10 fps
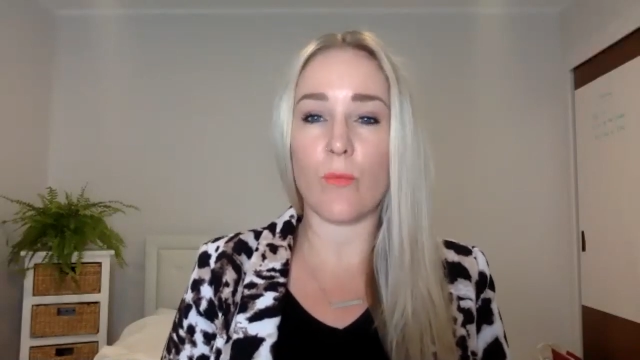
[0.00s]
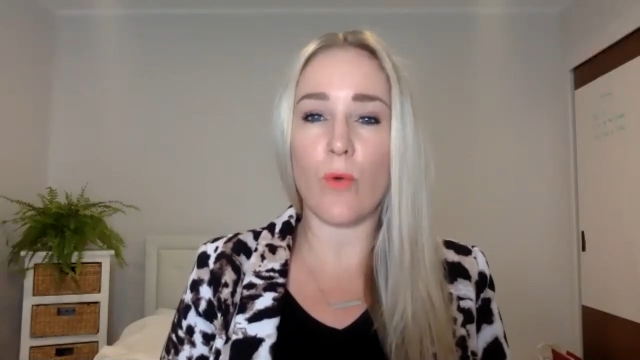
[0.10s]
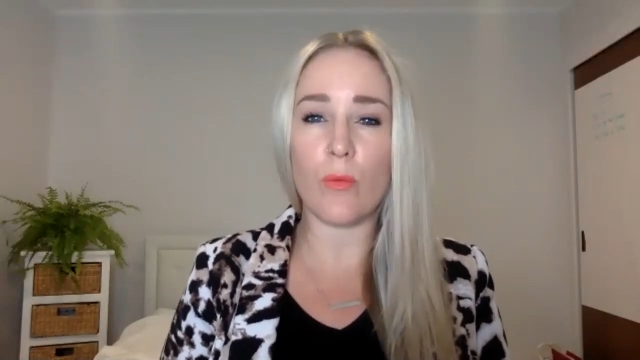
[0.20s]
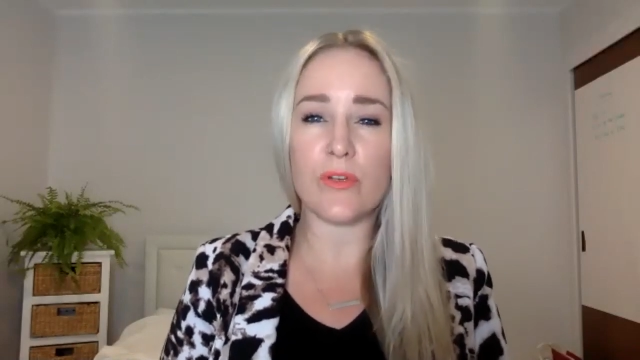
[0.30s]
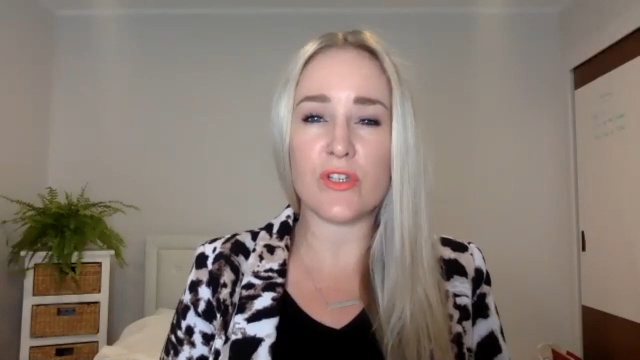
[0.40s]

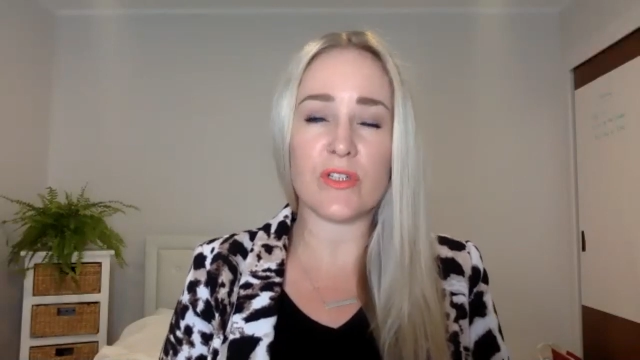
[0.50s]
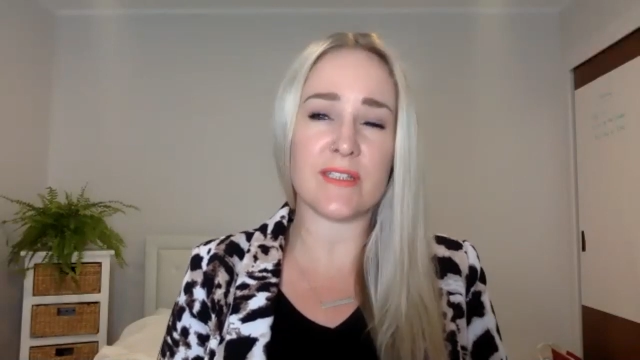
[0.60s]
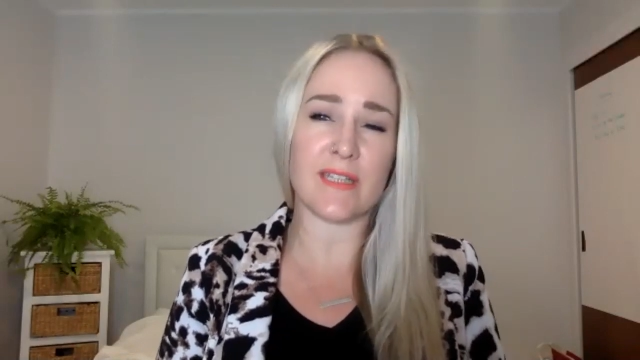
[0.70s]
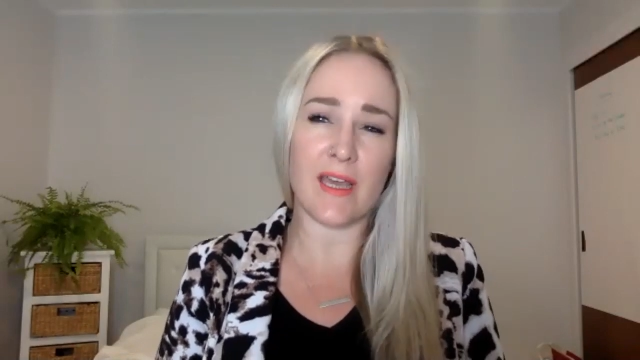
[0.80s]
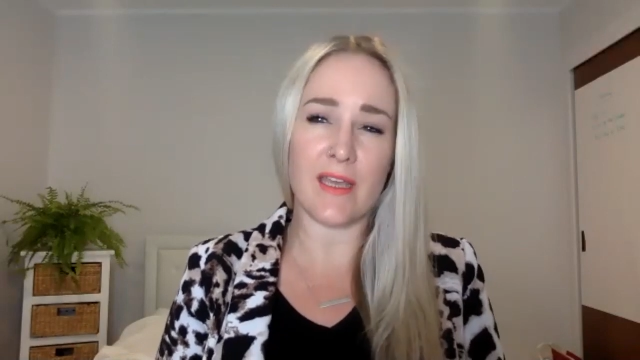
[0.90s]
What would you
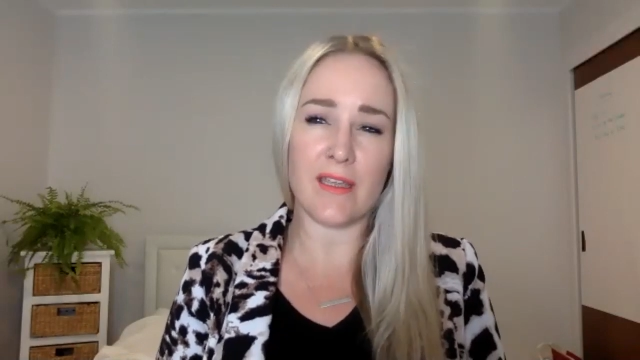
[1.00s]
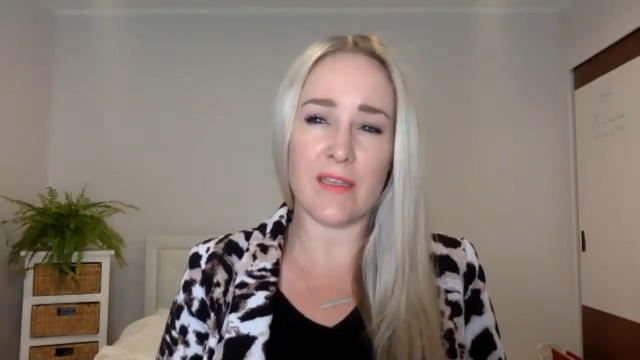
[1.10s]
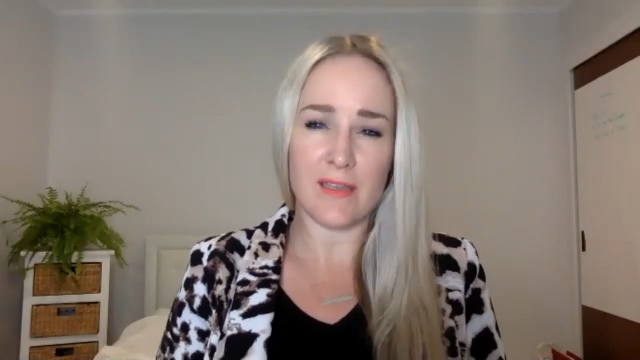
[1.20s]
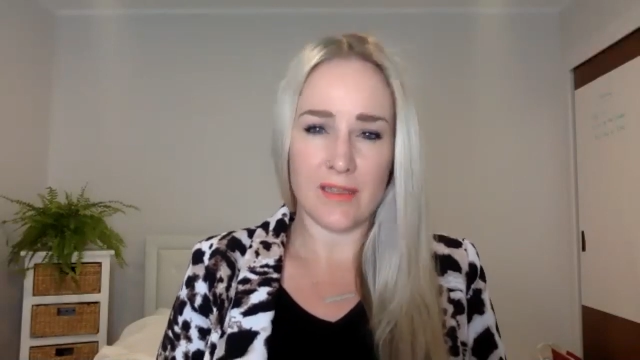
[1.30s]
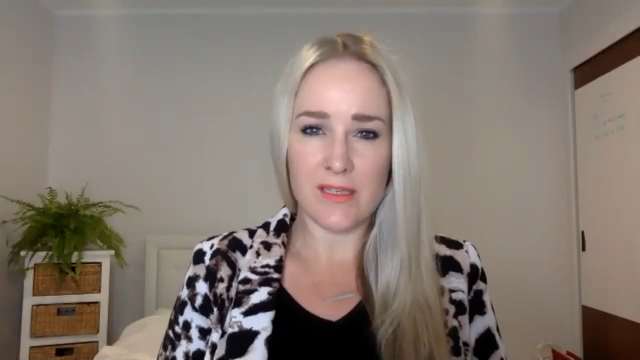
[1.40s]
say
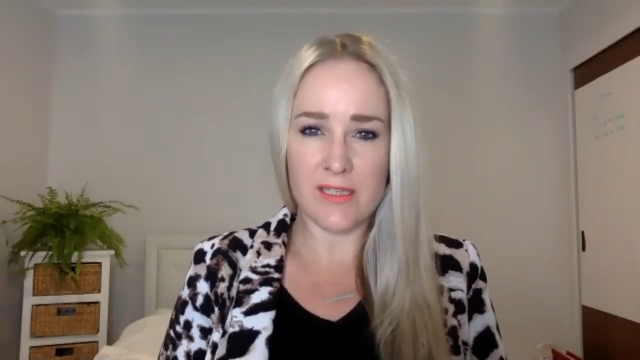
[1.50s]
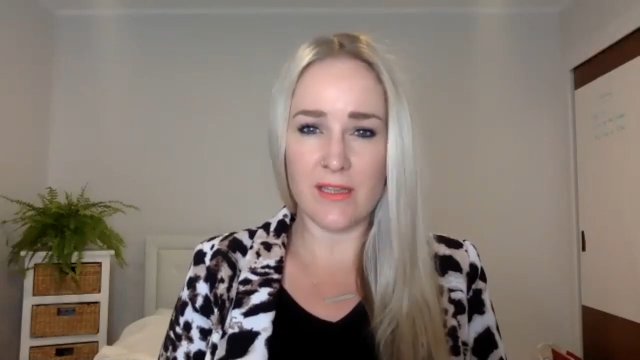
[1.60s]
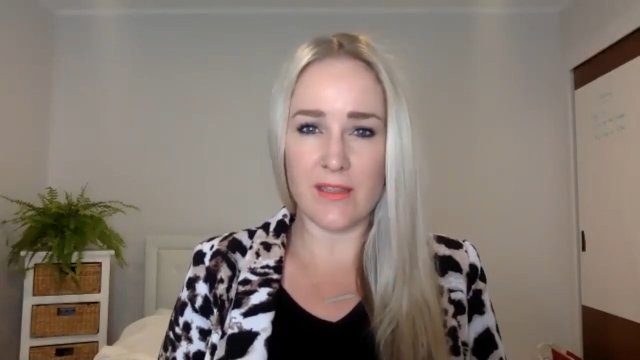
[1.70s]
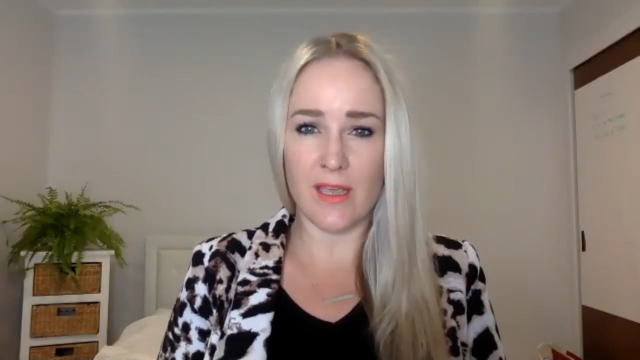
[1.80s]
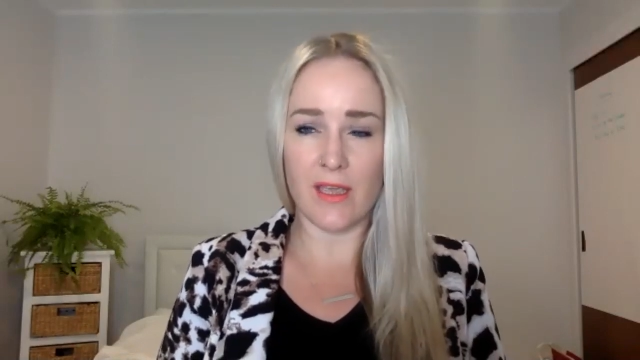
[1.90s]
to
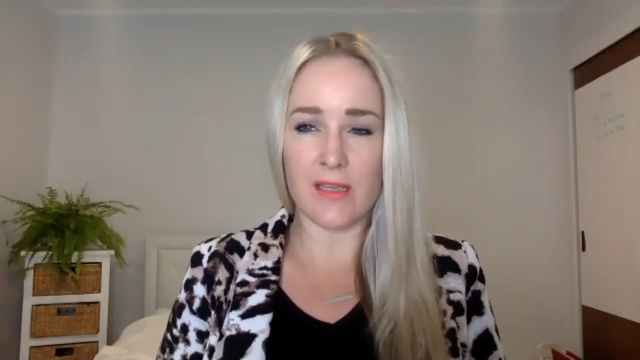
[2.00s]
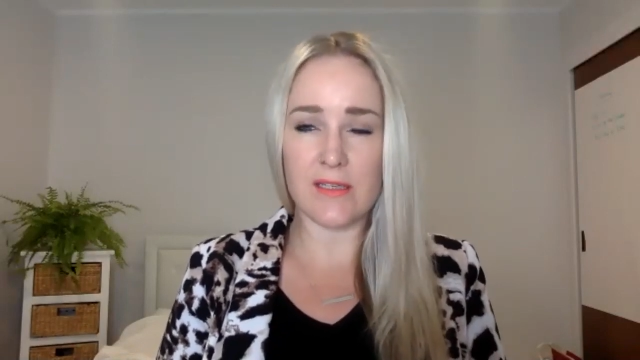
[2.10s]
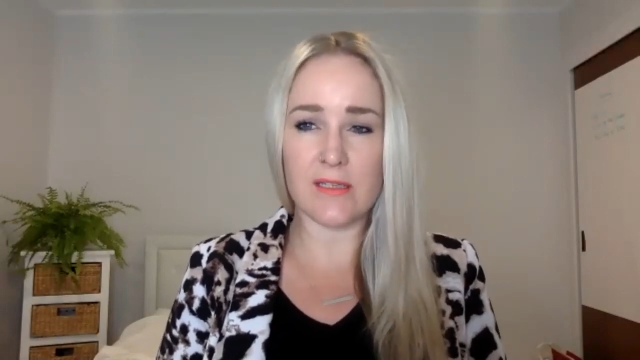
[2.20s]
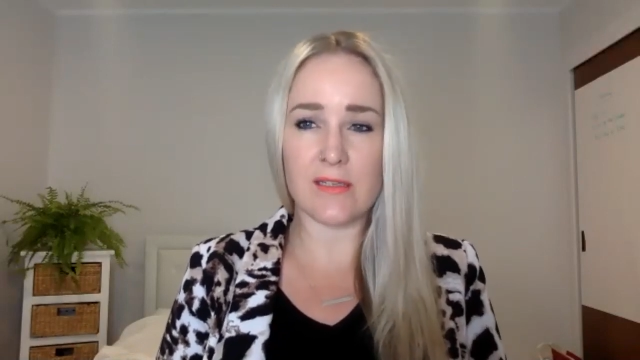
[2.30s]
that?